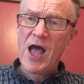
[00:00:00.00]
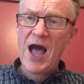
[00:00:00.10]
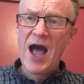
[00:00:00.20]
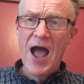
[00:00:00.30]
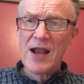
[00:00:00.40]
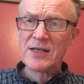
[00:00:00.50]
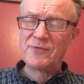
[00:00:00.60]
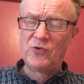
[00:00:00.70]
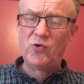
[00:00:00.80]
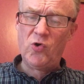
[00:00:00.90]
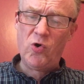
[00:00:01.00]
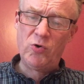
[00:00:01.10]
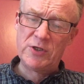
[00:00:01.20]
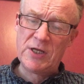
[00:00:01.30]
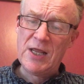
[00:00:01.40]
ald for
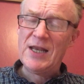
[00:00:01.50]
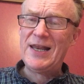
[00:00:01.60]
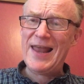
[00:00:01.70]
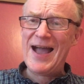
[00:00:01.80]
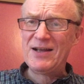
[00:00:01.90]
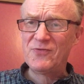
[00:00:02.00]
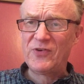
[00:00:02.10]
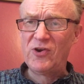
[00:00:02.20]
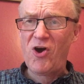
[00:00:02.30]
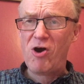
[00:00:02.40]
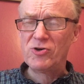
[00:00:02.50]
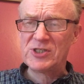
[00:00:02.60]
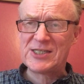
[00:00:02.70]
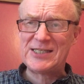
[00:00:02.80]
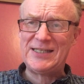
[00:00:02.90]
old, lang for long,
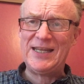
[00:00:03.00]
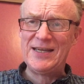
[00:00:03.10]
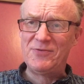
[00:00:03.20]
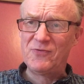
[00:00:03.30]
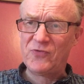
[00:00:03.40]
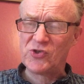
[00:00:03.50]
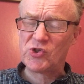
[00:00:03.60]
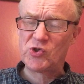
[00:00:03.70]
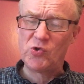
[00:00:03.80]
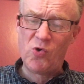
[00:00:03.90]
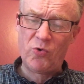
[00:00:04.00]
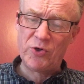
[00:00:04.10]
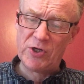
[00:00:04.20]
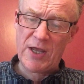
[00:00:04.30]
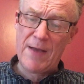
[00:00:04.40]
steen for
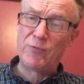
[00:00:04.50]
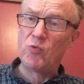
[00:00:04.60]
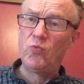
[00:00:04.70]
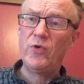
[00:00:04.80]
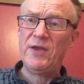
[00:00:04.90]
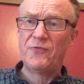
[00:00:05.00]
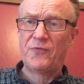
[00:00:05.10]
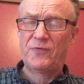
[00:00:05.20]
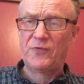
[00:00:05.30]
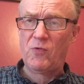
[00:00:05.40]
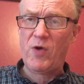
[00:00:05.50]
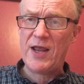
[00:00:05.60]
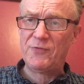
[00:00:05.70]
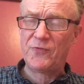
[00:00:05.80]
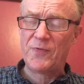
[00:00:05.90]
stone, and wife for
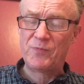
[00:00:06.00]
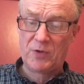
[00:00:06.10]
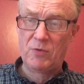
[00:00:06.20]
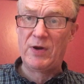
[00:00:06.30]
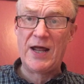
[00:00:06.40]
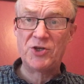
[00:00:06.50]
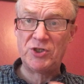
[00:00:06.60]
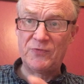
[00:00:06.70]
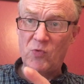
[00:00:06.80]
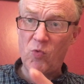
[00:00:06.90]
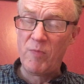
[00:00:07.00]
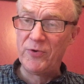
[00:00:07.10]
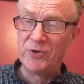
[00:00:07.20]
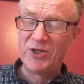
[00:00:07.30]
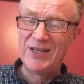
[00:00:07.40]
wife, well actually for
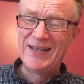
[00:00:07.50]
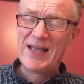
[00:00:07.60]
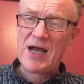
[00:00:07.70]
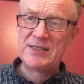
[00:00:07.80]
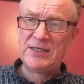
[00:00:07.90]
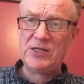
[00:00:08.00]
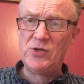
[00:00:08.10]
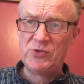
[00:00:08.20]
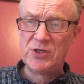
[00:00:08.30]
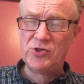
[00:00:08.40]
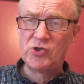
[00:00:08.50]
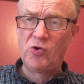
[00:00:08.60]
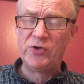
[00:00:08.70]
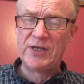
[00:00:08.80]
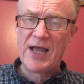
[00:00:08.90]
woman, as it used in
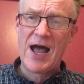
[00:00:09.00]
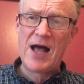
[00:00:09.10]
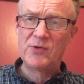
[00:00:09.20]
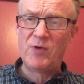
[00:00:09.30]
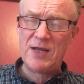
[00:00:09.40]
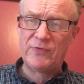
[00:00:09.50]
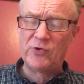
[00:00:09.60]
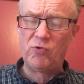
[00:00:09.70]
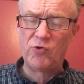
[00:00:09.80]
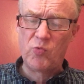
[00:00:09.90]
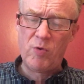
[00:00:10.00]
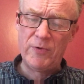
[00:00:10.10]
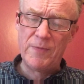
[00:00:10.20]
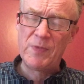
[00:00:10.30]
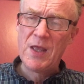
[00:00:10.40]
Geordie, ald wife, an old
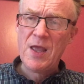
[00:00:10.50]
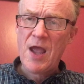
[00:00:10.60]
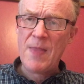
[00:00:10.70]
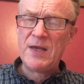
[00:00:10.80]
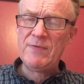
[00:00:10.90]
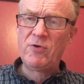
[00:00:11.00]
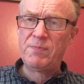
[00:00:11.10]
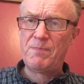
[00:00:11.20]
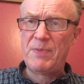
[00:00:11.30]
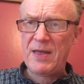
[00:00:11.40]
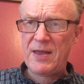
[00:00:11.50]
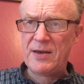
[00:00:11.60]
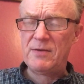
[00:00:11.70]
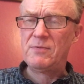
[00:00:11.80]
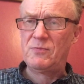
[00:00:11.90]
woman. And then you've got
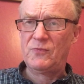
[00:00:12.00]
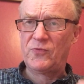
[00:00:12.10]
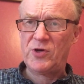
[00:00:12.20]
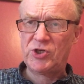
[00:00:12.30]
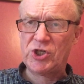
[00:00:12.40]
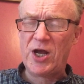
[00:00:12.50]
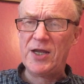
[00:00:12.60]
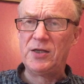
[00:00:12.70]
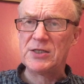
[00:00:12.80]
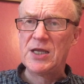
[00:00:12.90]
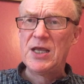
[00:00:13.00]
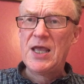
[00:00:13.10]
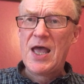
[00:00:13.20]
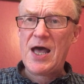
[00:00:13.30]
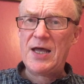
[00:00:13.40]
bairn for a child,
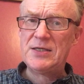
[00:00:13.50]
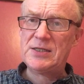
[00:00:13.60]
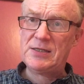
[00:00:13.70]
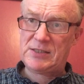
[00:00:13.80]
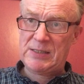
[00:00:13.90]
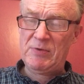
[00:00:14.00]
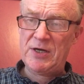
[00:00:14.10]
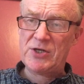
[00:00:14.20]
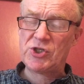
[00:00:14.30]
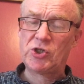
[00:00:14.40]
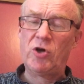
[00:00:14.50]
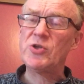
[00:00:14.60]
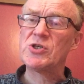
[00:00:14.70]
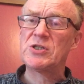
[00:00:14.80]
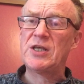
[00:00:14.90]
and similar to
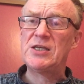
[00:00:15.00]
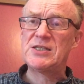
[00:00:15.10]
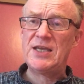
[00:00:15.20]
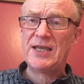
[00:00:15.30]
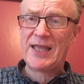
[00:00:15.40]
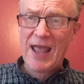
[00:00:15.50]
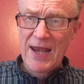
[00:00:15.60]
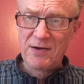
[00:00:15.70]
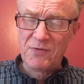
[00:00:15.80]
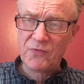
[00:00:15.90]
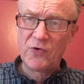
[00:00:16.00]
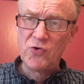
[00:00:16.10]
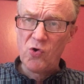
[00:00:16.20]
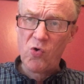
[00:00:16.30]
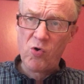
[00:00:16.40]
Scots, they say ken for
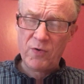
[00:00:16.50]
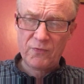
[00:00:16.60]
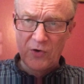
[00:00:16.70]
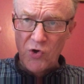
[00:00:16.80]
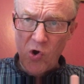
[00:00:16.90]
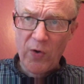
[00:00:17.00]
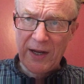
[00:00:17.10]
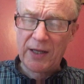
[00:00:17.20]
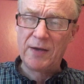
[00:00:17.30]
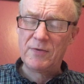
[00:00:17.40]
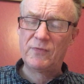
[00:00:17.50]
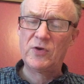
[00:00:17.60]
know, for knowing, for